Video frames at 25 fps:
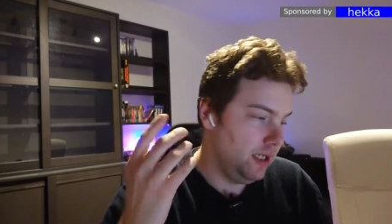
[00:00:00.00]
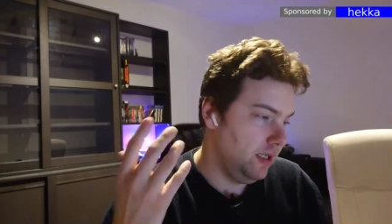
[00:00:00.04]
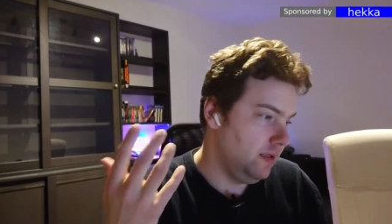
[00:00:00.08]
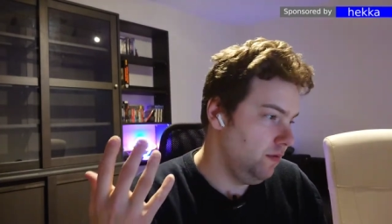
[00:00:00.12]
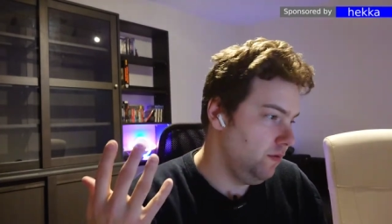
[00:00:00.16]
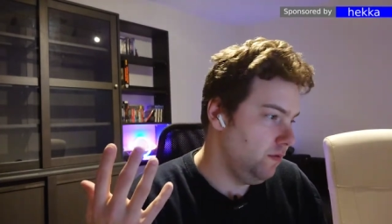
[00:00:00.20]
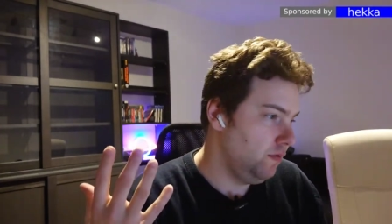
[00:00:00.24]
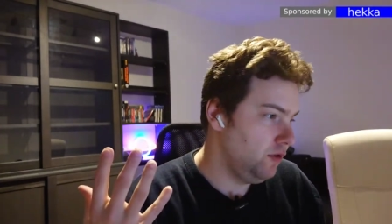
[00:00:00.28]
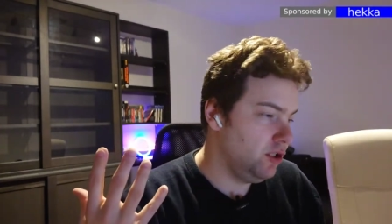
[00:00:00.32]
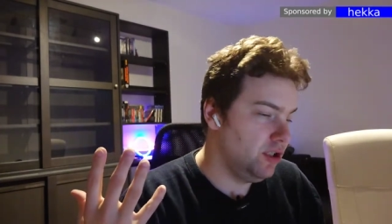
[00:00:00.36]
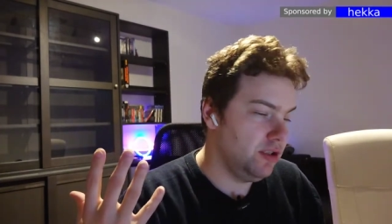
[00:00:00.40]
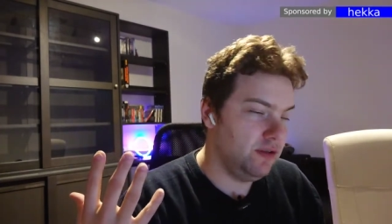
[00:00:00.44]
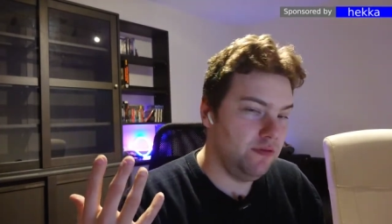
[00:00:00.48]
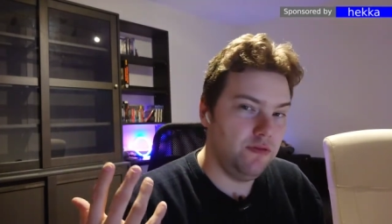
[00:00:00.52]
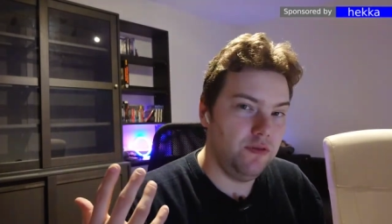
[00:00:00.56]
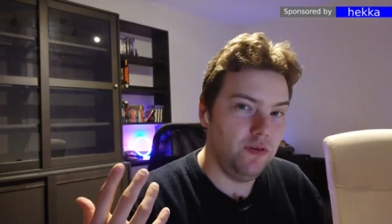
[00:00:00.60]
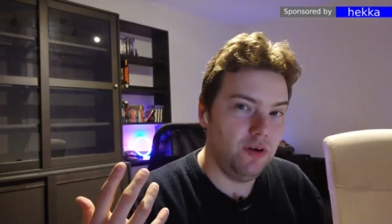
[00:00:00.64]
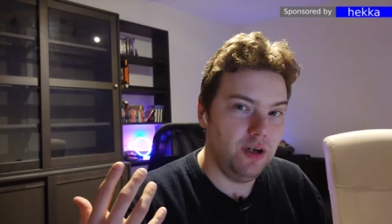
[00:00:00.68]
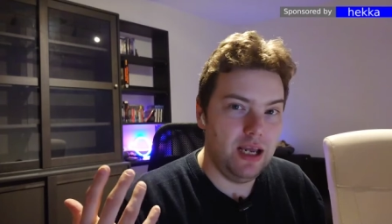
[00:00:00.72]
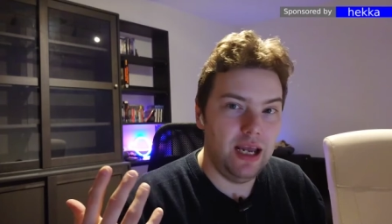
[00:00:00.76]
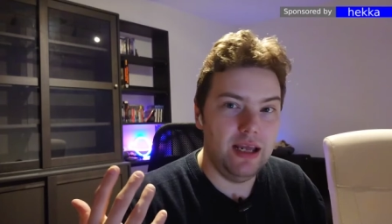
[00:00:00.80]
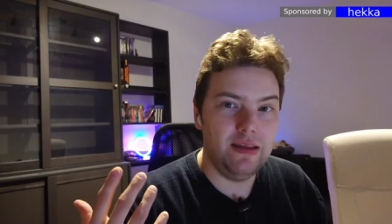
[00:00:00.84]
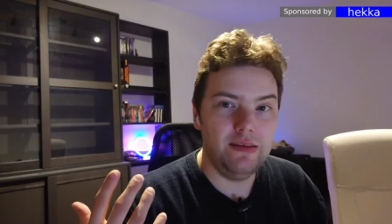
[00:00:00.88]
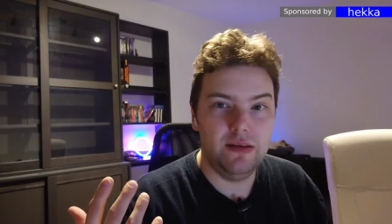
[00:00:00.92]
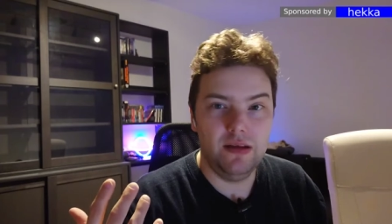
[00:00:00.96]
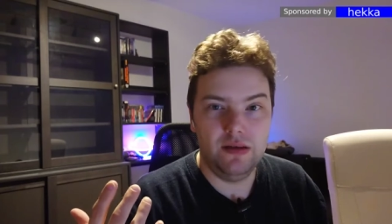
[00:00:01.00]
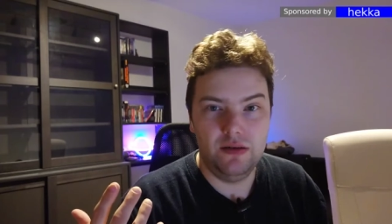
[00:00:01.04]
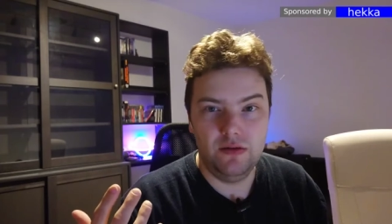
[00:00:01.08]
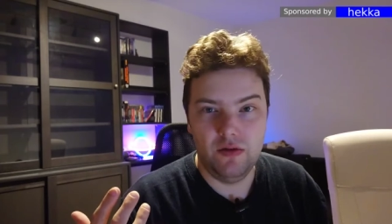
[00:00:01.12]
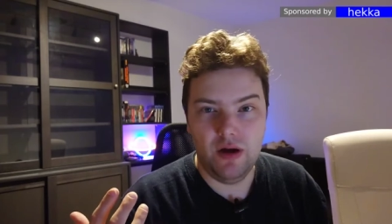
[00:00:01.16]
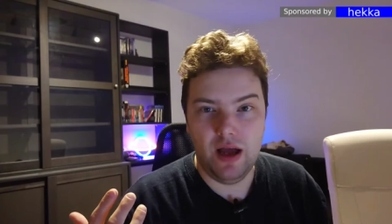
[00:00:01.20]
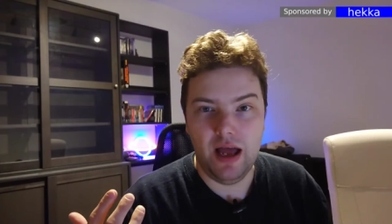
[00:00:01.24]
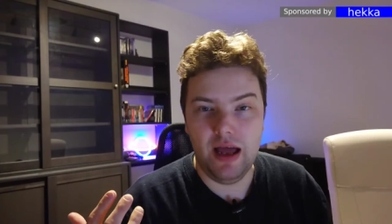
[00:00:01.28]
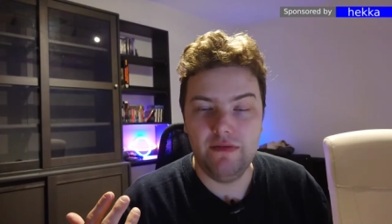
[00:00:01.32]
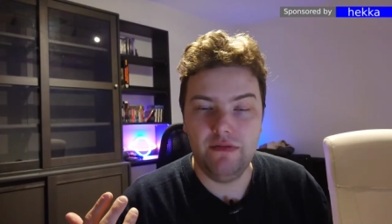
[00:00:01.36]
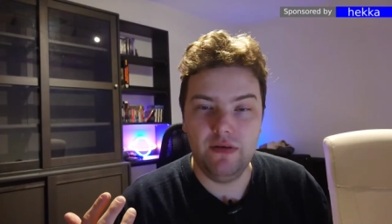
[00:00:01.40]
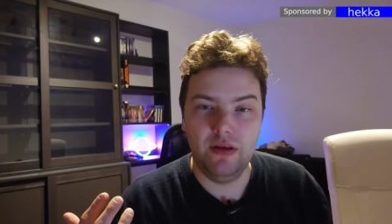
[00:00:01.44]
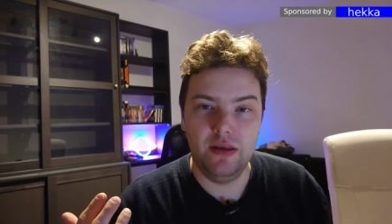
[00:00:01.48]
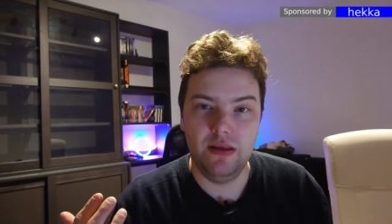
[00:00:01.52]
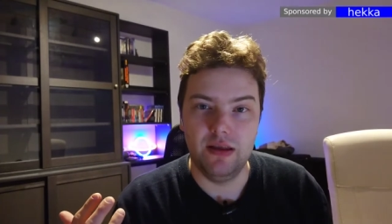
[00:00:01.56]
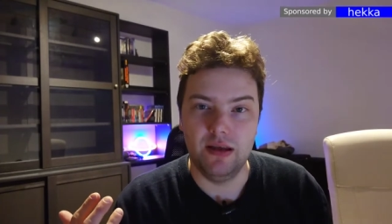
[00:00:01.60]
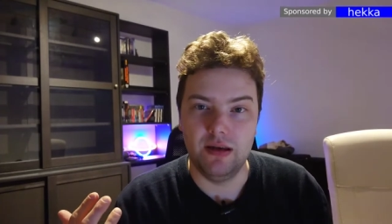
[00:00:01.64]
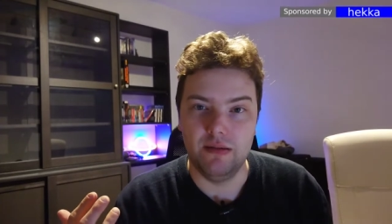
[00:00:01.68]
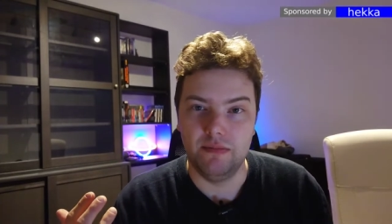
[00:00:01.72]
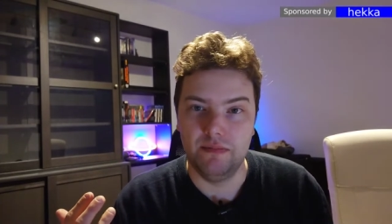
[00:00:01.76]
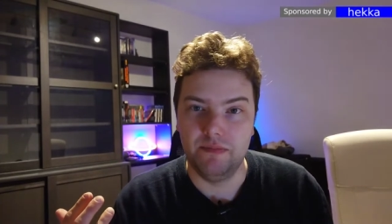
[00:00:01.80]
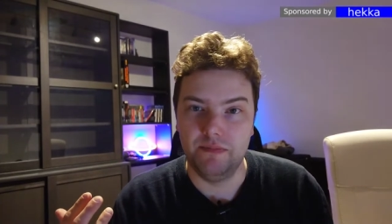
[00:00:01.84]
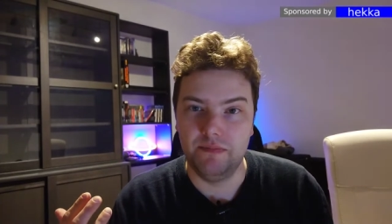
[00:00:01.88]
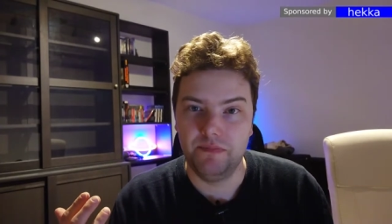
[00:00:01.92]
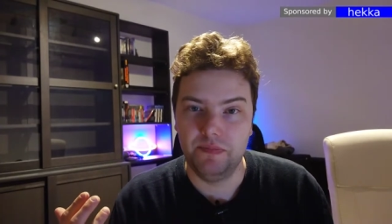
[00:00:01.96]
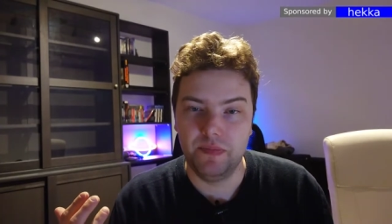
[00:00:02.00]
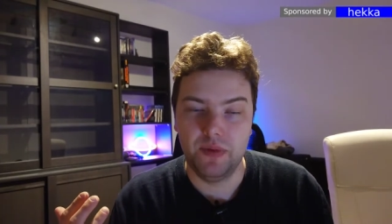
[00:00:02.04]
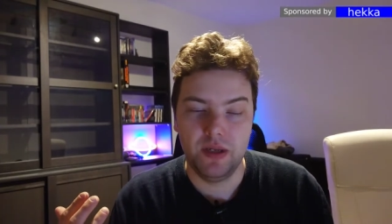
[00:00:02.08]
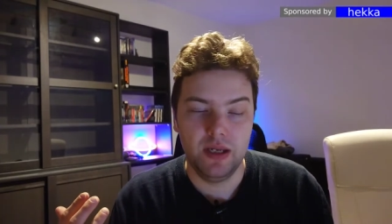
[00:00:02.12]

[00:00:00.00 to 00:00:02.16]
You just forget that you're having them.